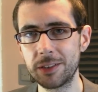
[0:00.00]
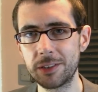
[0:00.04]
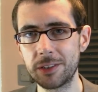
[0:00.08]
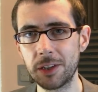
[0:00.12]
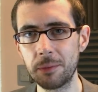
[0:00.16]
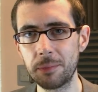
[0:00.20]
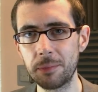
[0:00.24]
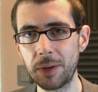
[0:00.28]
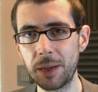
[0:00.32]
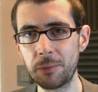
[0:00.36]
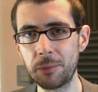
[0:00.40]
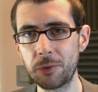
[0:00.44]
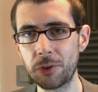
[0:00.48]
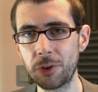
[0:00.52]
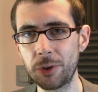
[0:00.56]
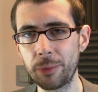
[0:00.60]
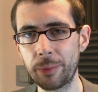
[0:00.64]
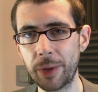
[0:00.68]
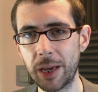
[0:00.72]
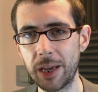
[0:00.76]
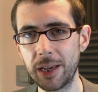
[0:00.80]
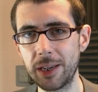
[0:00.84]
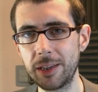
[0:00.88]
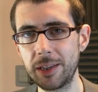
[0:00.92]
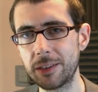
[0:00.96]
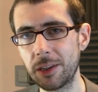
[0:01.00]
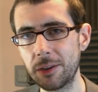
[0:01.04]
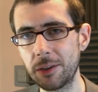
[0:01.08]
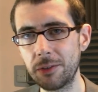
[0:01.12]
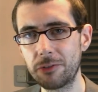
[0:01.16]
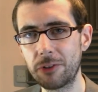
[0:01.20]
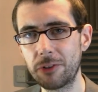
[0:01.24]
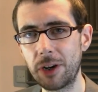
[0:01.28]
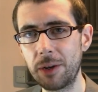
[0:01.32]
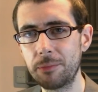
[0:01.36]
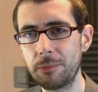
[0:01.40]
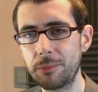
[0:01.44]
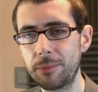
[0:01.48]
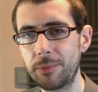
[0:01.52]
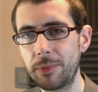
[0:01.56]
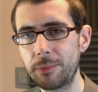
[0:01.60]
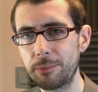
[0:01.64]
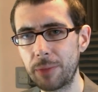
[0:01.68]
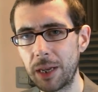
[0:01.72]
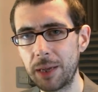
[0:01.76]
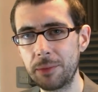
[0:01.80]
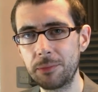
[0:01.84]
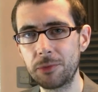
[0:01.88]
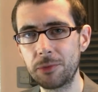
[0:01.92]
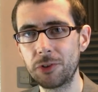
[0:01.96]
don't blame Group A, don't
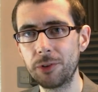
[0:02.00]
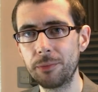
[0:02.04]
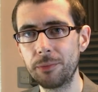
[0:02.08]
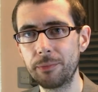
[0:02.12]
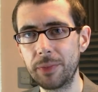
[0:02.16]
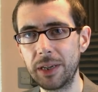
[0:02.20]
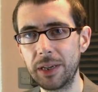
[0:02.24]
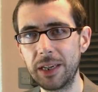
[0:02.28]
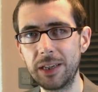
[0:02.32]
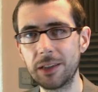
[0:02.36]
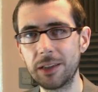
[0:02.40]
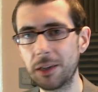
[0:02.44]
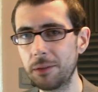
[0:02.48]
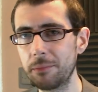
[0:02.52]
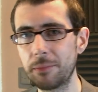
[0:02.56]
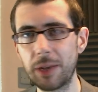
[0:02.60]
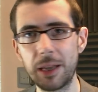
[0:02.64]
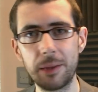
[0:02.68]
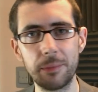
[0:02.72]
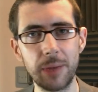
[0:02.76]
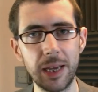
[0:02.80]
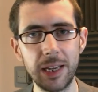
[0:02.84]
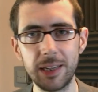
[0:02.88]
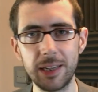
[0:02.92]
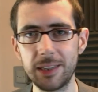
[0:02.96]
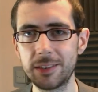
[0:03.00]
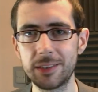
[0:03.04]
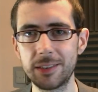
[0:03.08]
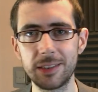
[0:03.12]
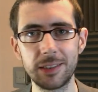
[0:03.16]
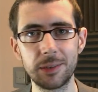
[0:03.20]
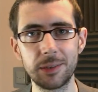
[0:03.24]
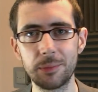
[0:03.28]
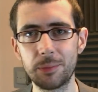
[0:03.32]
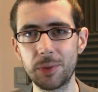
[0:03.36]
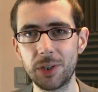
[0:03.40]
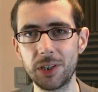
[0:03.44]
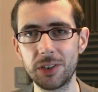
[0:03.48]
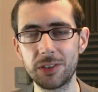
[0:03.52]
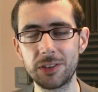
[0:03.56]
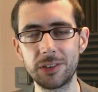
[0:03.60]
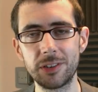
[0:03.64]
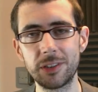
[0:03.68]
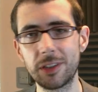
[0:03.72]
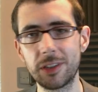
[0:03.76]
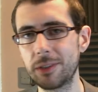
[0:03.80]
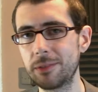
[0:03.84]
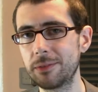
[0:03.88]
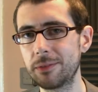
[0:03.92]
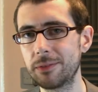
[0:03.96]
blame Group B, don't blame any single
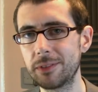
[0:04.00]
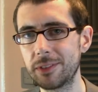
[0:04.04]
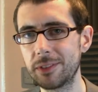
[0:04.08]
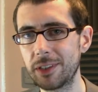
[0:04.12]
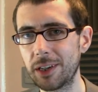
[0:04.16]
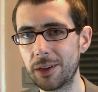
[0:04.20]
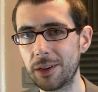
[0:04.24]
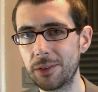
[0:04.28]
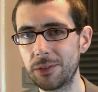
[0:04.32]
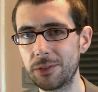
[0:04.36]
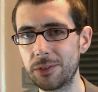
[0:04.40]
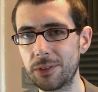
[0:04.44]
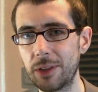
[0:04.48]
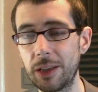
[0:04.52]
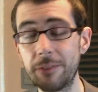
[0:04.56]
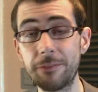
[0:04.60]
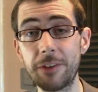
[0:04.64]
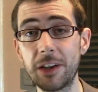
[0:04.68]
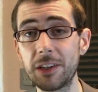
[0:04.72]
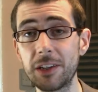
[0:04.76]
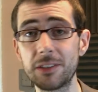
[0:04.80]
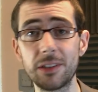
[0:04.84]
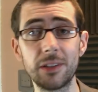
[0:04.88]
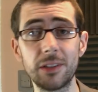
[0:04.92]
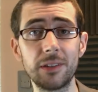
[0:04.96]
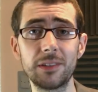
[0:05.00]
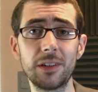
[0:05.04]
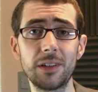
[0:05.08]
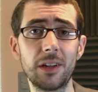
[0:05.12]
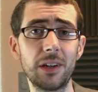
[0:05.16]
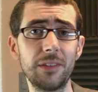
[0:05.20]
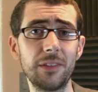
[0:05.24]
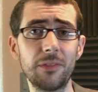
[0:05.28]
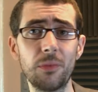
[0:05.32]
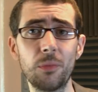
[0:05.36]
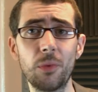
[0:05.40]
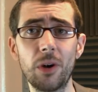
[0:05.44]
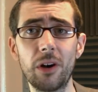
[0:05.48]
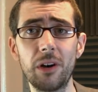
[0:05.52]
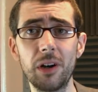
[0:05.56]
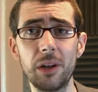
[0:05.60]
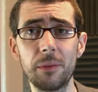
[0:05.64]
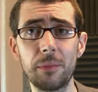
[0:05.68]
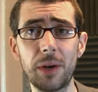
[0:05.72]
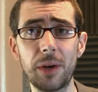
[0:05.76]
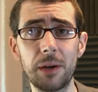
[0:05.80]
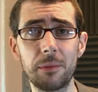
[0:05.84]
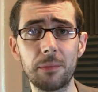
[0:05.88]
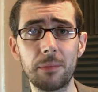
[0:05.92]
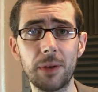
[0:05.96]
person, don't, you know, in fact, don't, don't even worry
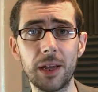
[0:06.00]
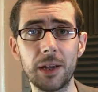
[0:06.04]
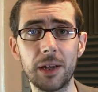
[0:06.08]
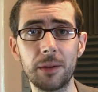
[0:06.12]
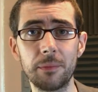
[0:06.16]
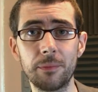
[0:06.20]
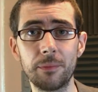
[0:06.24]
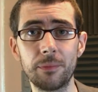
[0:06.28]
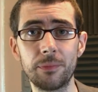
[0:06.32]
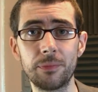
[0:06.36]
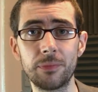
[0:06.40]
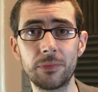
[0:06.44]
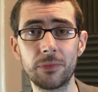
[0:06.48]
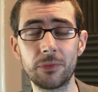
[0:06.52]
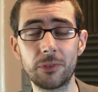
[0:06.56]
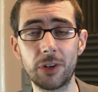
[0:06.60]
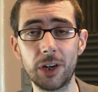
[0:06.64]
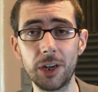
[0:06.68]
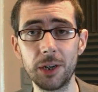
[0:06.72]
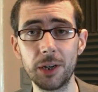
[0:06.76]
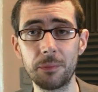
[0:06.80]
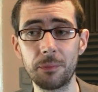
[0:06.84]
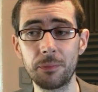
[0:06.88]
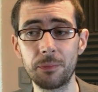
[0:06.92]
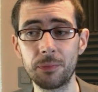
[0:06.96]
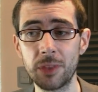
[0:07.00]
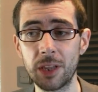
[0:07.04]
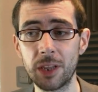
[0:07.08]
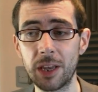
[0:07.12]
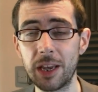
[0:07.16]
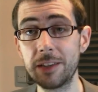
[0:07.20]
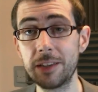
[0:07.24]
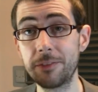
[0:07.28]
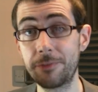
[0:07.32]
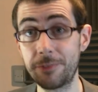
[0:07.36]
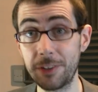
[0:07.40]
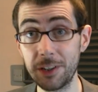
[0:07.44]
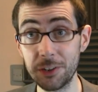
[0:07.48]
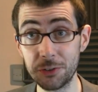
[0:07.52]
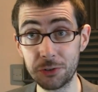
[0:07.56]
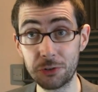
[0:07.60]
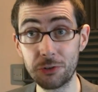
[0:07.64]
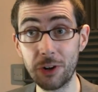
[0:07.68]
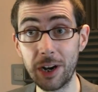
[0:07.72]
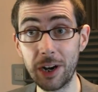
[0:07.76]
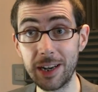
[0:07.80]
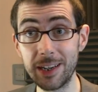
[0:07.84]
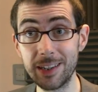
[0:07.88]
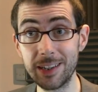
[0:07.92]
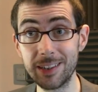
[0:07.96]
about blame, right? It feels
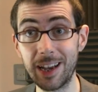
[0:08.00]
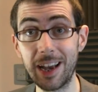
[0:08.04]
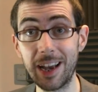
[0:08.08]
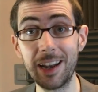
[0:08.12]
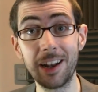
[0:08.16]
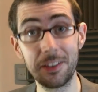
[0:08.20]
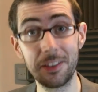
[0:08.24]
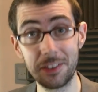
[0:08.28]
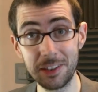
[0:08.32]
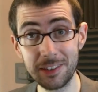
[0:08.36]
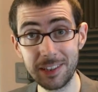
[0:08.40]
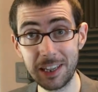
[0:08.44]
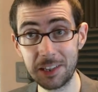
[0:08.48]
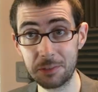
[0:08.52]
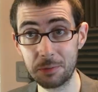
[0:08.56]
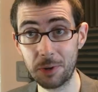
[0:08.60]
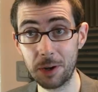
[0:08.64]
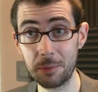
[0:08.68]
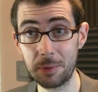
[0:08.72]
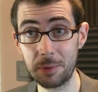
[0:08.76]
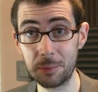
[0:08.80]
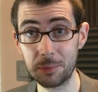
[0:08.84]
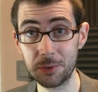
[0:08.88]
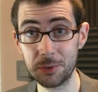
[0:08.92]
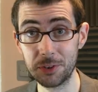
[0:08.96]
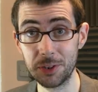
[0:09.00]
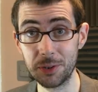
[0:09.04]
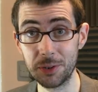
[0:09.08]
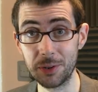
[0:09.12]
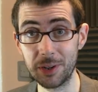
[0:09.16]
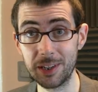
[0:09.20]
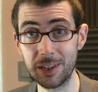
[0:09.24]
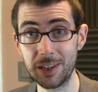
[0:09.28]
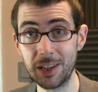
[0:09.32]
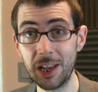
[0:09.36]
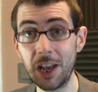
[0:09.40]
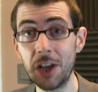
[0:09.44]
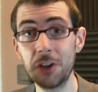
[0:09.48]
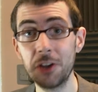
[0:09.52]
great, and I think that's why people do it.